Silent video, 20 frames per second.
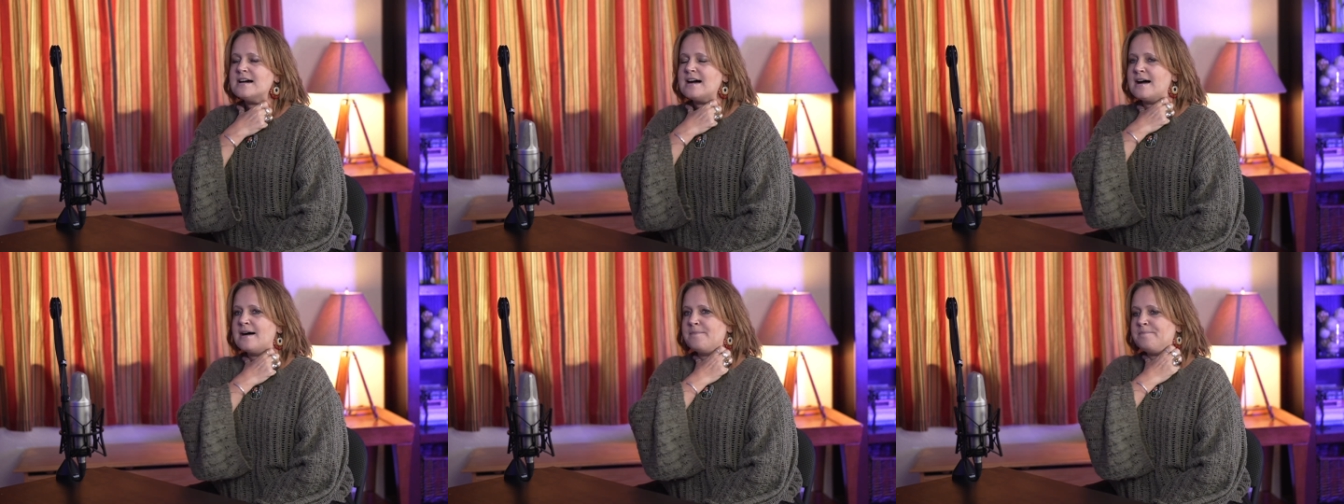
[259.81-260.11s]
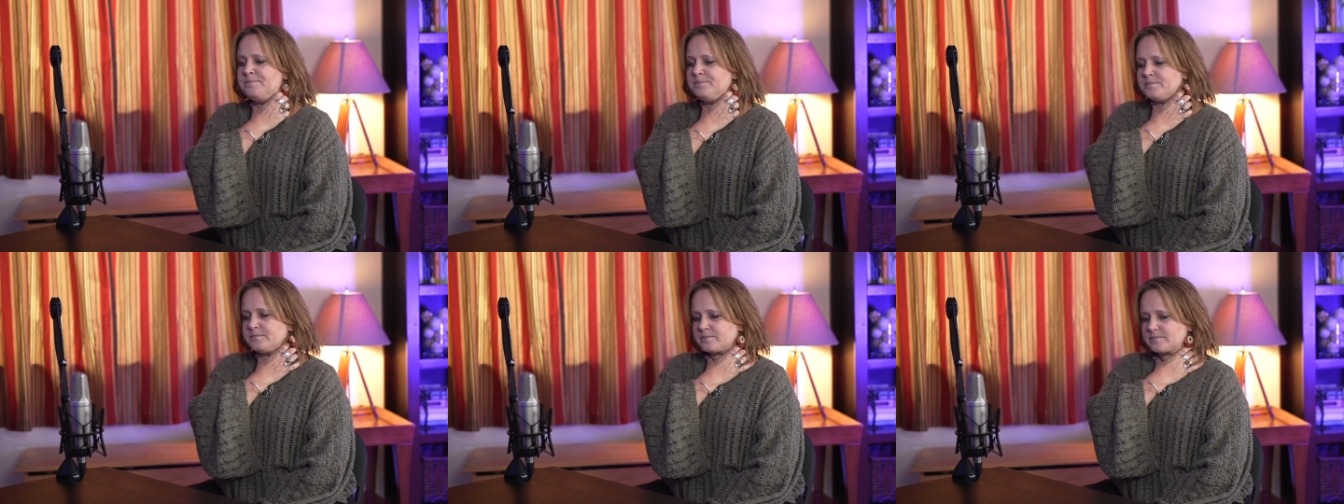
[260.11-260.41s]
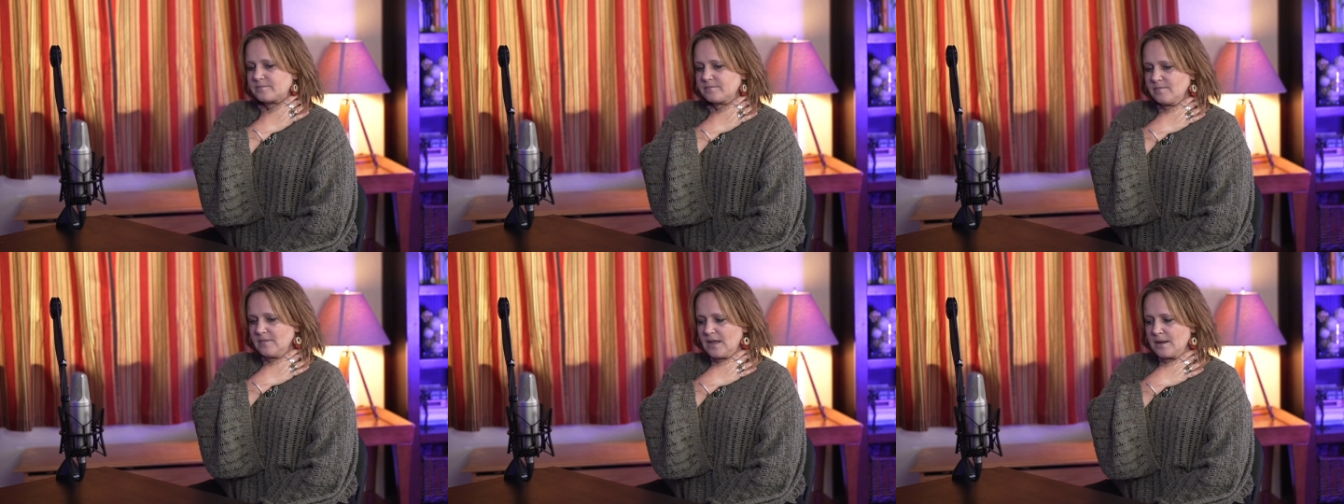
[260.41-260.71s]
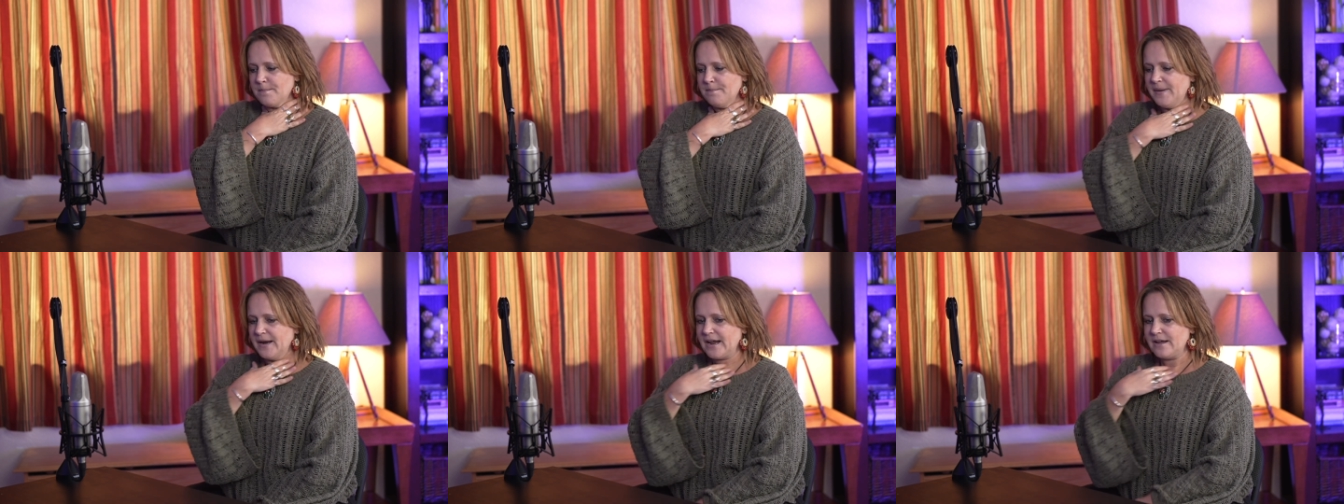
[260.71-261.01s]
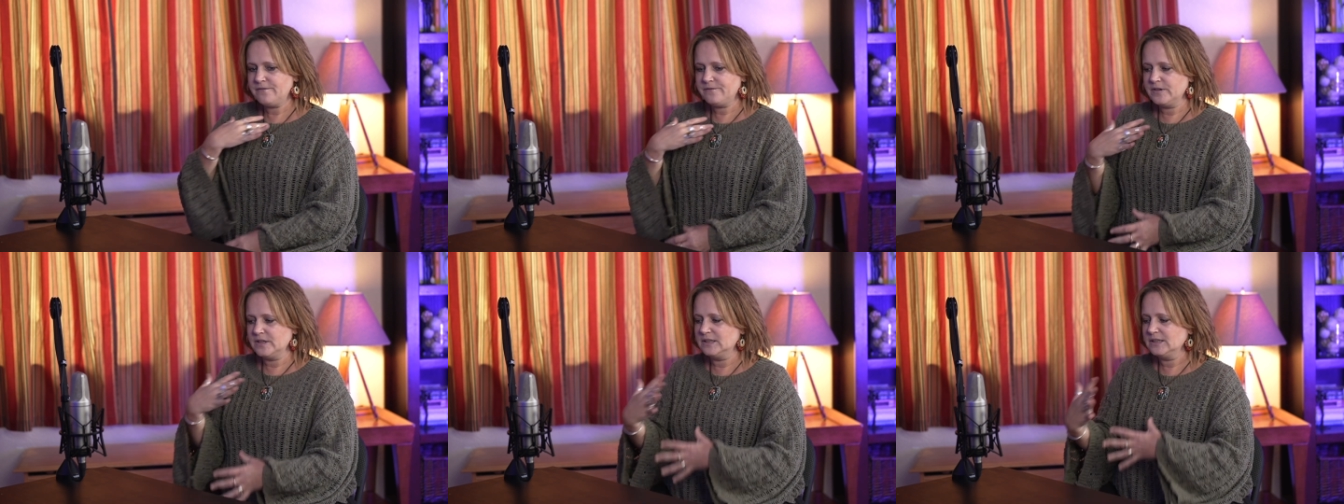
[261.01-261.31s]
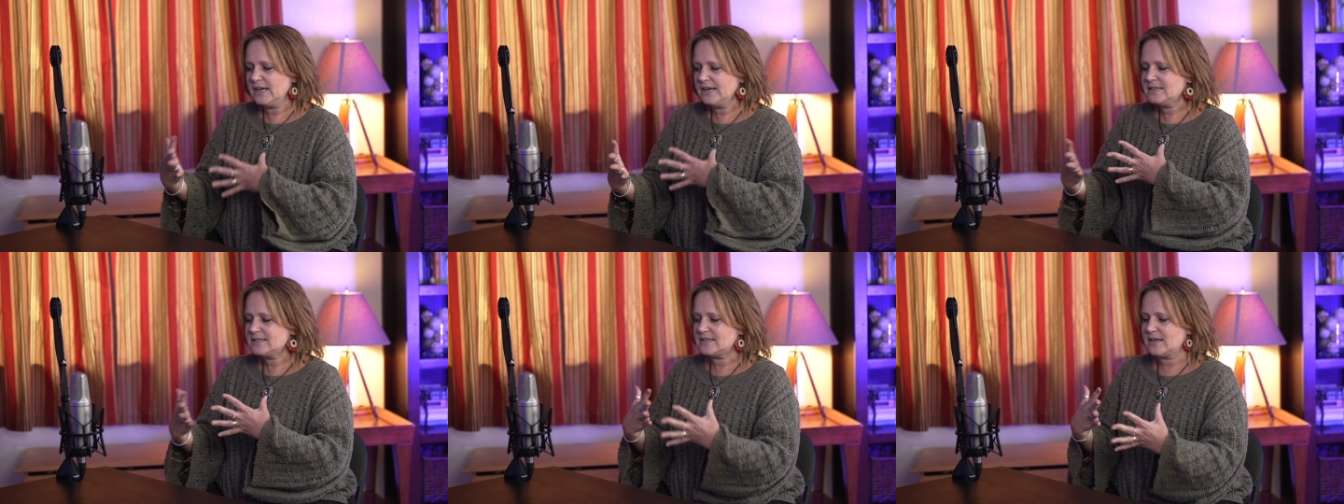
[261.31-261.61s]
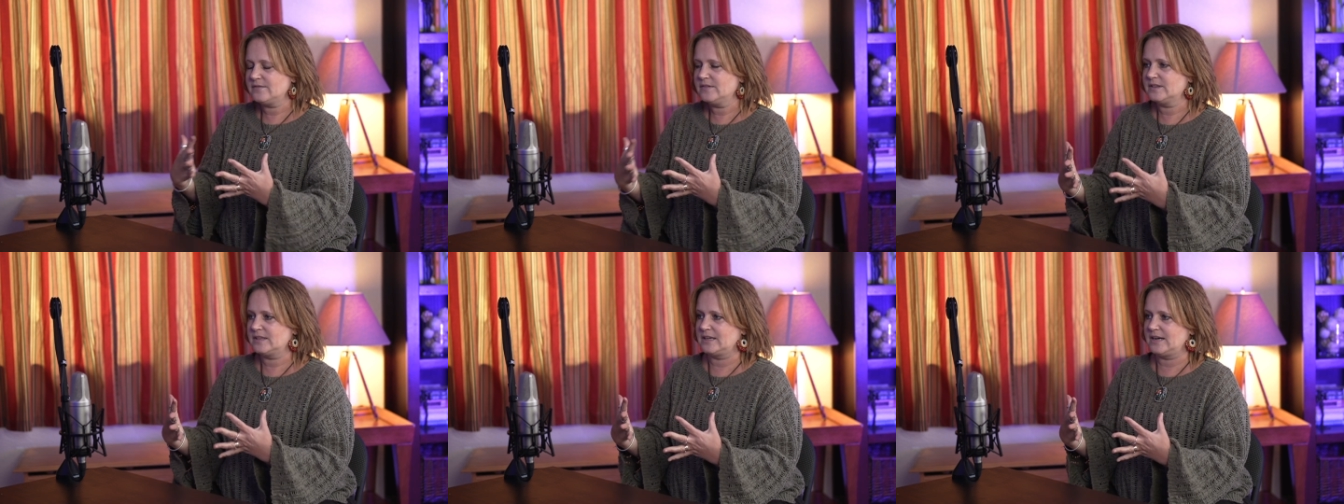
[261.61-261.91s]
Um, but I feel like
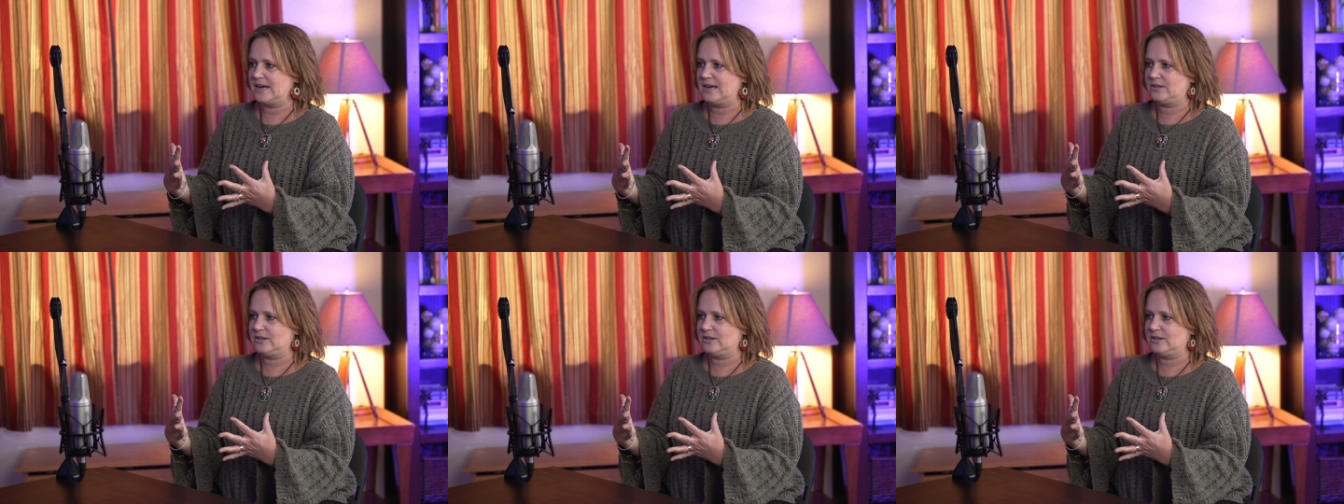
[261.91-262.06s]
seventh and